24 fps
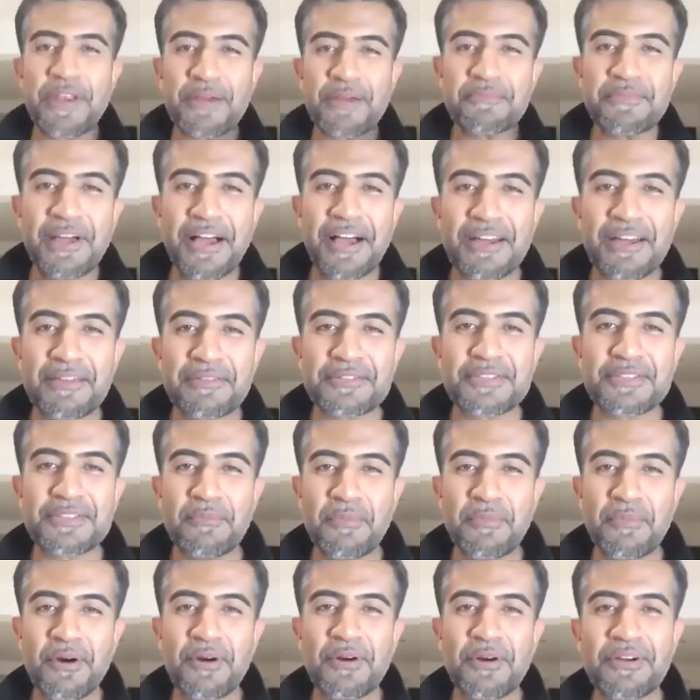up the heart some
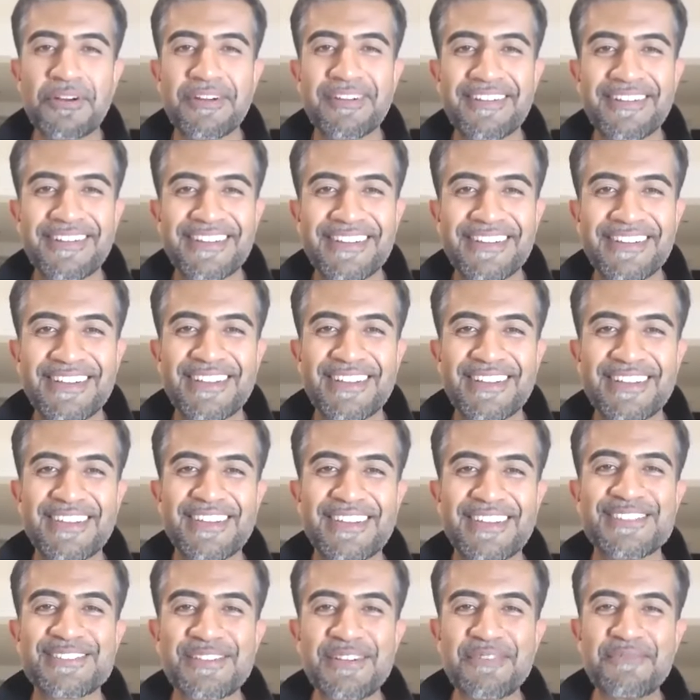more.
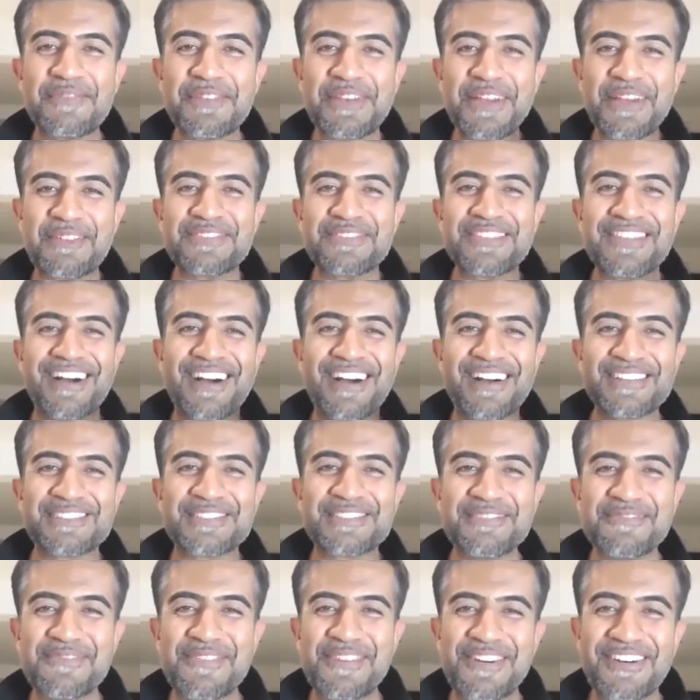Let's open up the heart
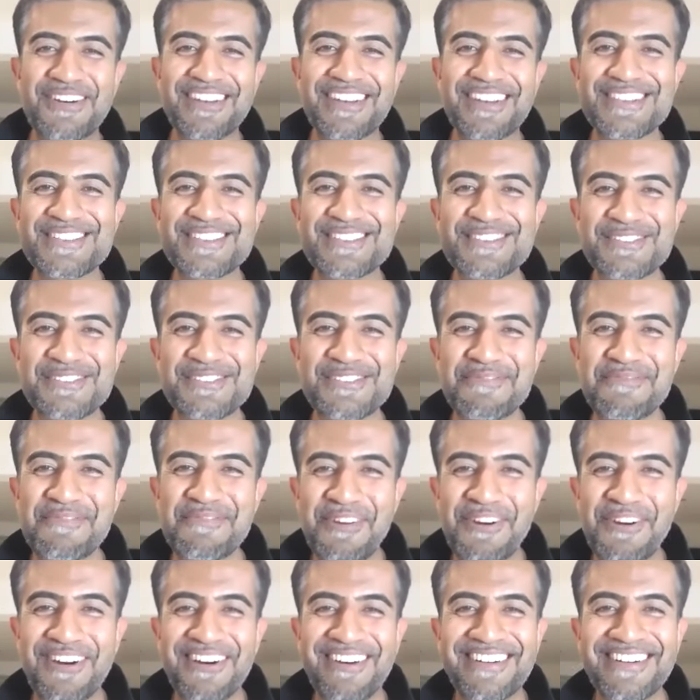some more. Let's do some
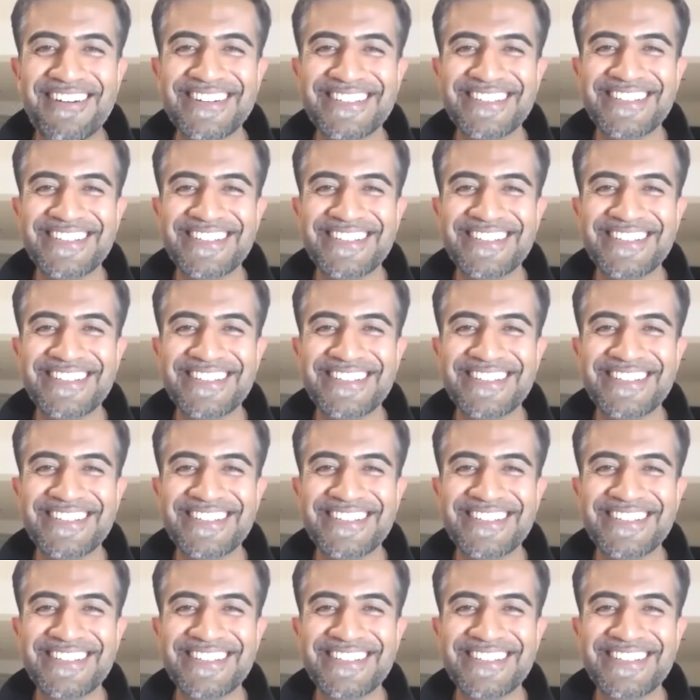more.